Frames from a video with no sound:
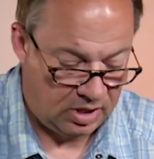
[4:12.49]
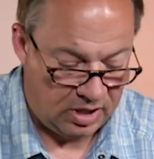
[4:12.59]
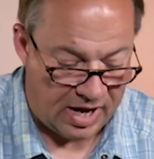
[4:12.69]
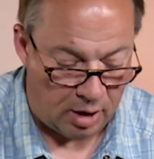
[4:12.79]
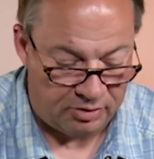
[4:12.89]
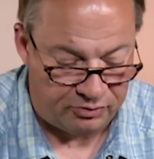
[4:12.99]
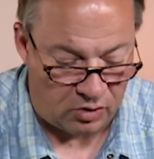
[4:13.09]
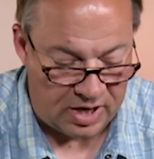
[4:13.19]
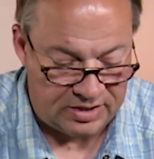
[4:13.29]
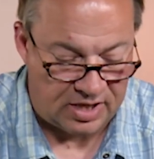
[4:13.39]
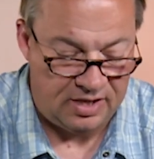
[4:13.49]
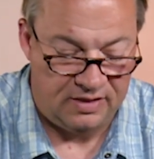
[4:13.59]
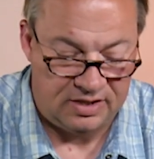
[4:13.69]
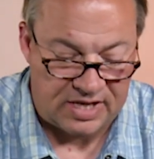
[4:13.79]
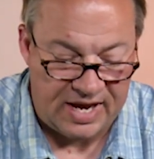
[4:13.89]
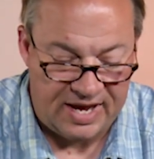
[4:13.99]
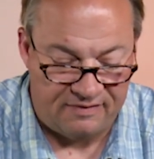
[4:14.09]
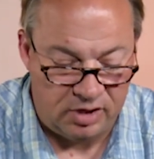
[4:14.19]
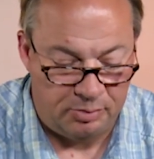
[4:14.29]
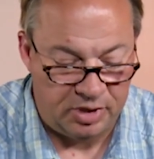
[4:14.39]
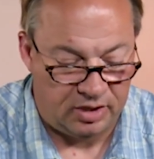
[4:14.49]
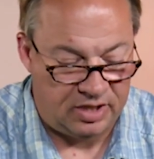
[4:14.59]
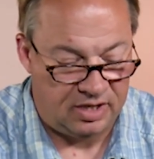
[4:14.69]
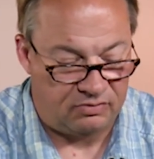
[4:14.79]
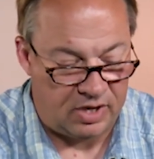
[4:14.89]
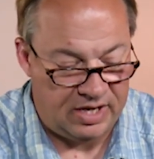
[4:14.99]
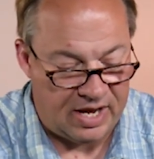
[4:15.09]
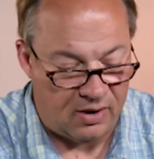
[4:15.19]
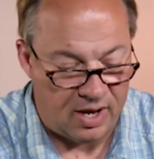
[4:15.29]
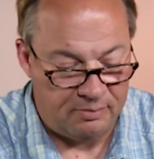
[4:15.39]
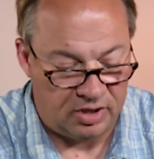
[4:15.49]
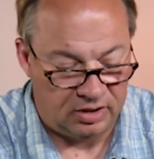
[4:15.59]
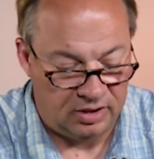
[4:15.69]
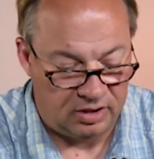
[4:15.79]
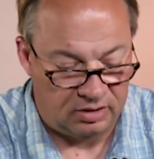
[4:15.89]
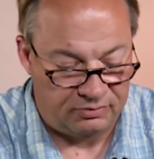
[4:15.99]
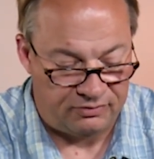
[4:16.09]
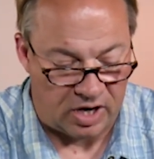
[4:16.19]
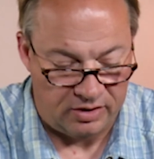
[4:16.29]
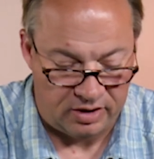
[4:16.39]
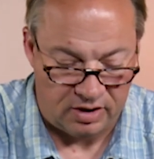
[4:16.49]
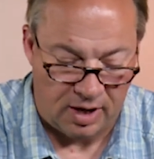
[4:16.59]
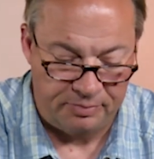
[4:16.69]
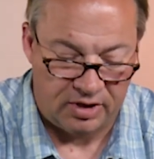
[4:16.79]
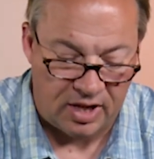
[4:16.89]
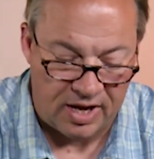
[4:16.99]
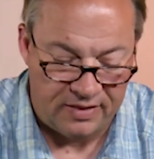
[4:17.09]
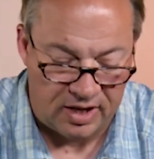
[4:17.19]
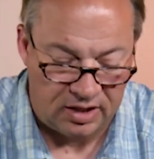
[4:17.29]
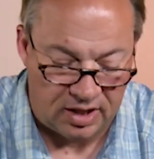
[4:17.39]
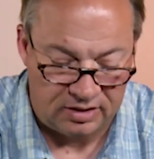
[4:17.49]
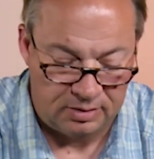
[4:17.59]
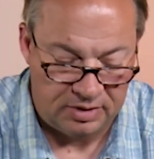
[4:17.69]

Now, before I tighten this, I have the ability of, right now I'm a little farther up the line than I'd like to